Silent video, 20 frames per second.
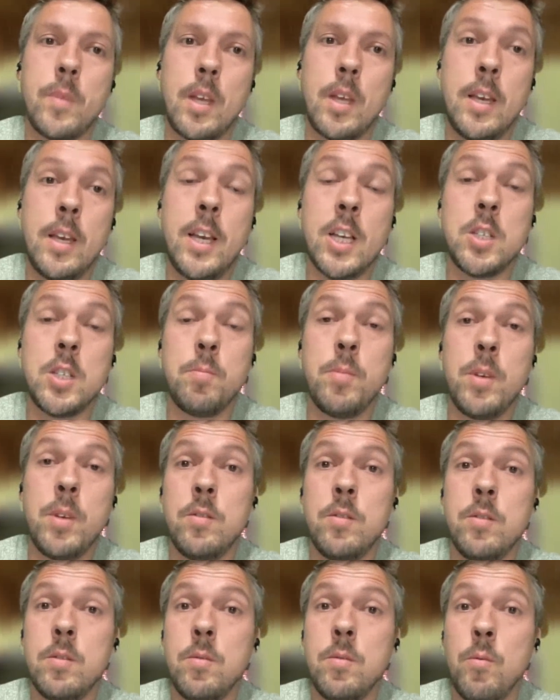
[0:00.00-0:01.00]
he has
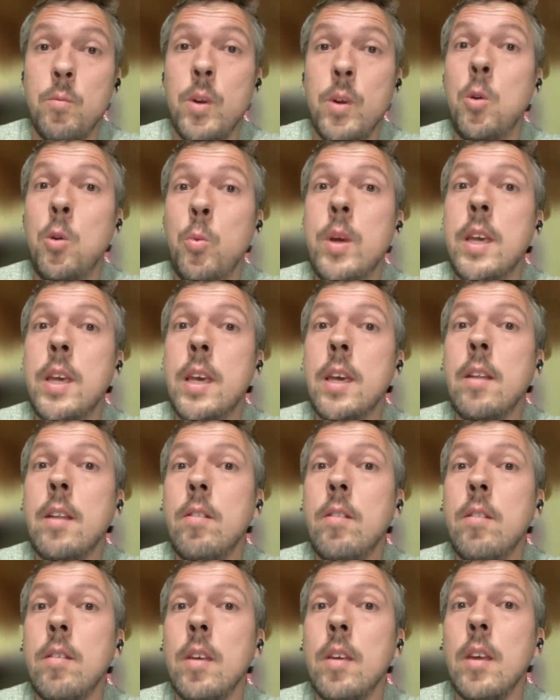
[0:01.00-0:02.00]
been really
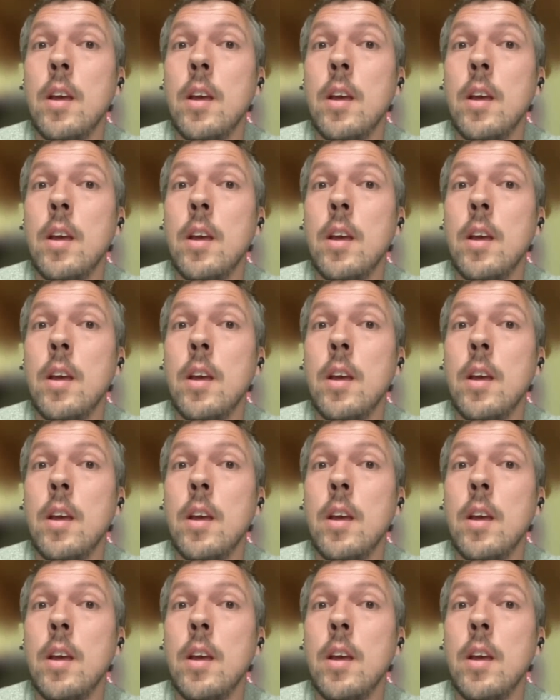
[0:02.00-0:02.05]
weakened